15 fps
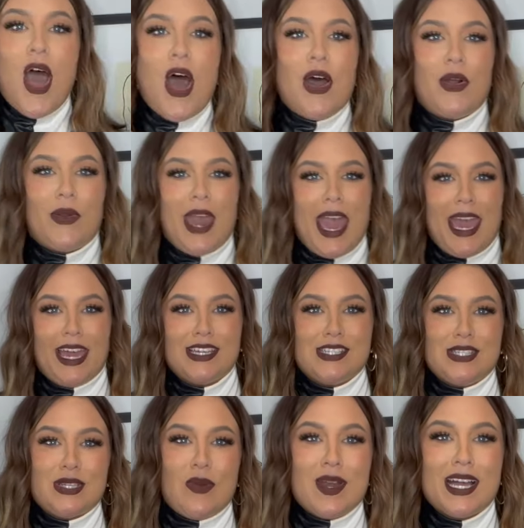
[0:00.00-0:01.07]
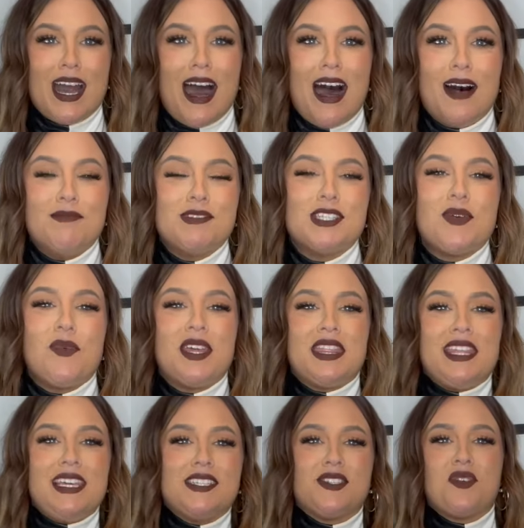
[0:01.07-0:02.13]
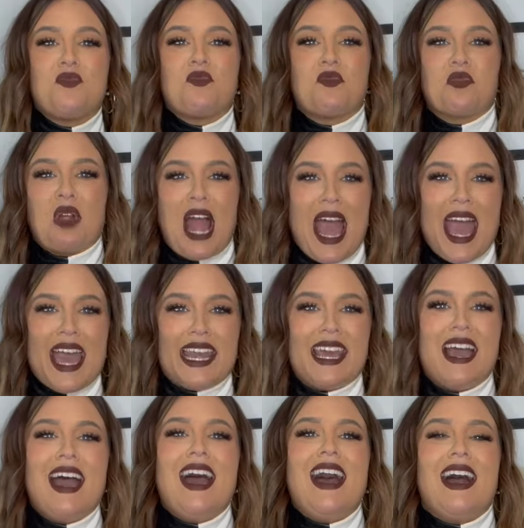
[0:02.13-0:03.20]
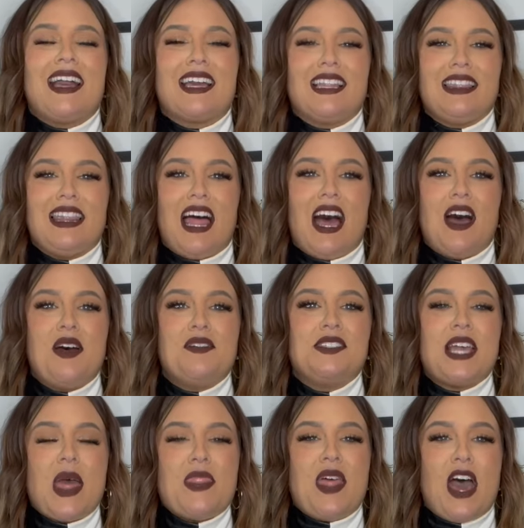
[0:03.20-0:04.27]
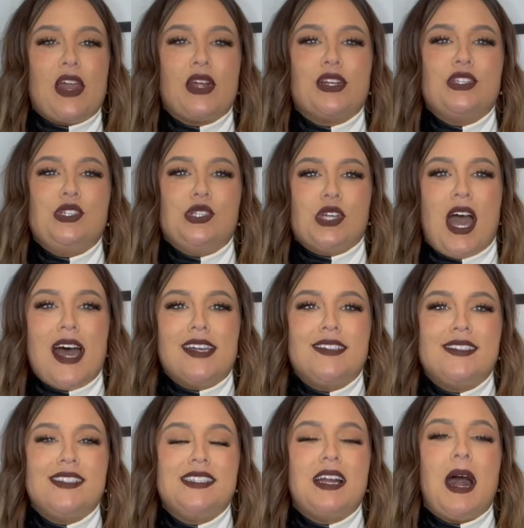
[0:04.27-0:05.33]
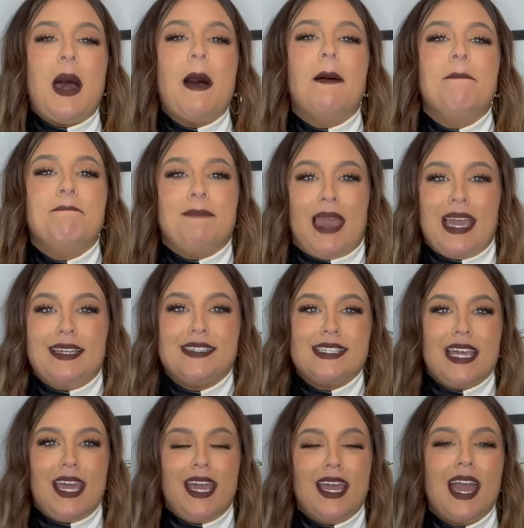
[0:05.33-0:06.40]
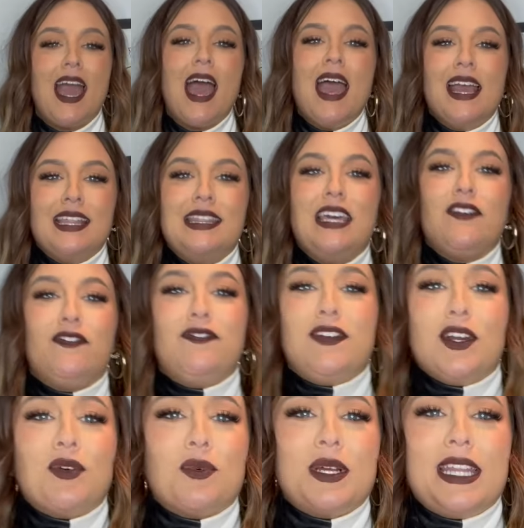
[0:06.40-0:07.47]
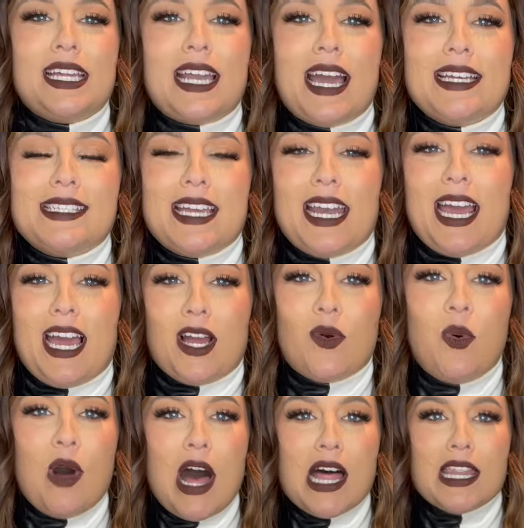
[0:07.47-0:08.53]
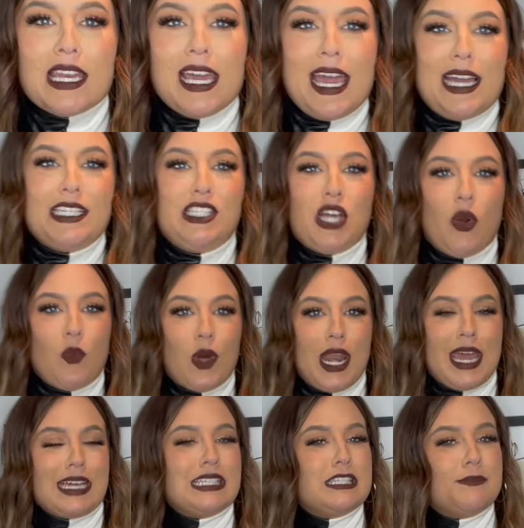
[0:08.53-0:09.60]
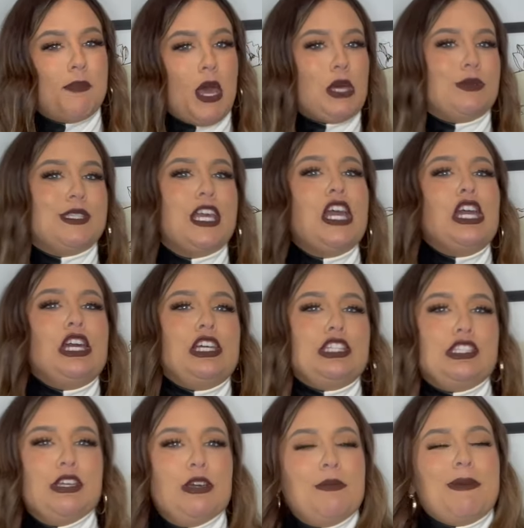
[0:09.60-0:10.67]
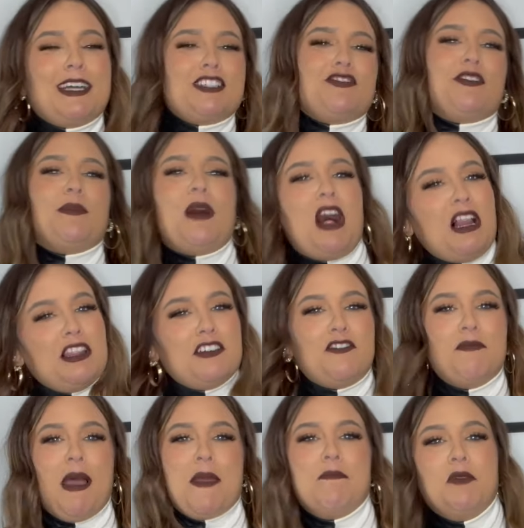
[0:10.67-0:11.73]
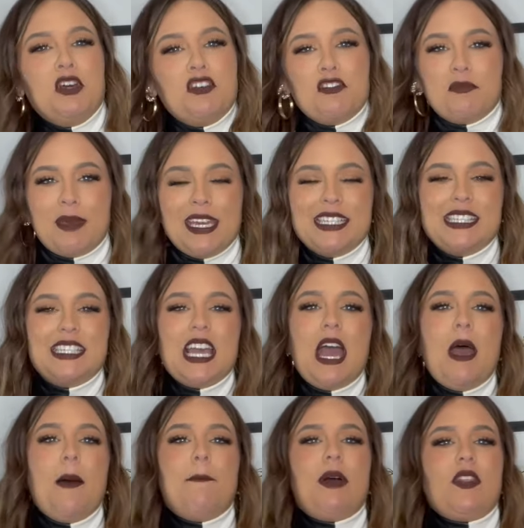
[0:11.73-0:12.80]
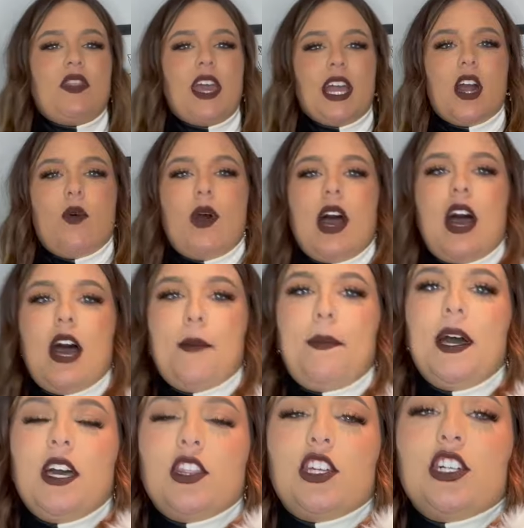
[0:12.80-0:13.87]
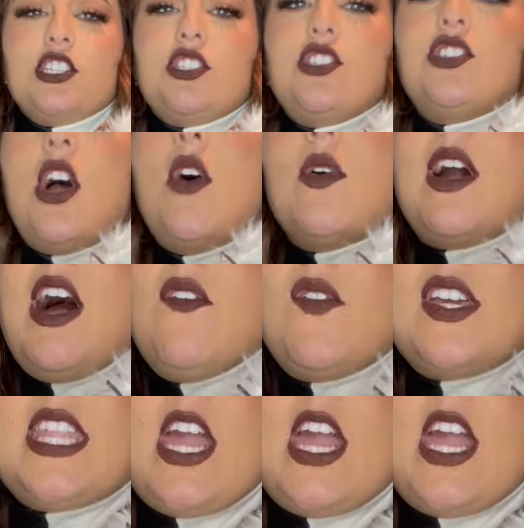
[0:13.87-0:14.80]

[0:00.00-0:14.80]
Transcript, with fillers: Okay, so it comes with these red gloves that are just amazing. They feel really nice and high quality. I don't want to expose too much from all of my movement, but they go up. They're so comfy.